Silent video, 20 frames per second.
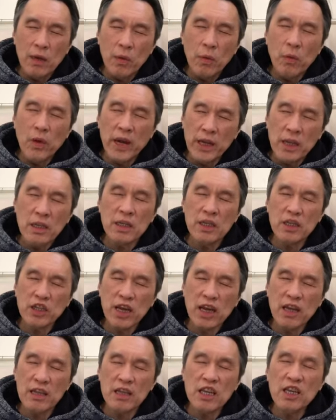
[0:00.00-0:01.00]
when the
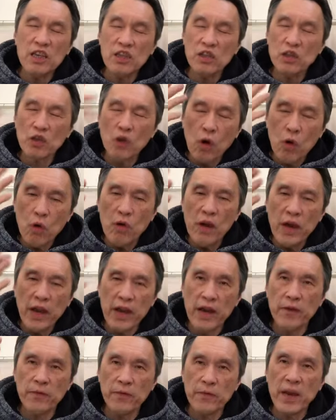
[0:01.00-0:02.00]
Chinese don't
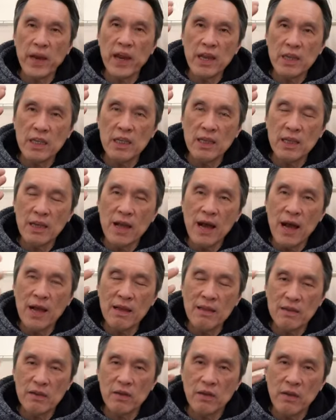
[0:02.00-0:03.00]
have any
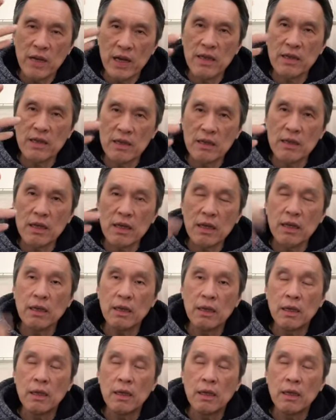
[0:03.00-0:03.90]
guns or anything,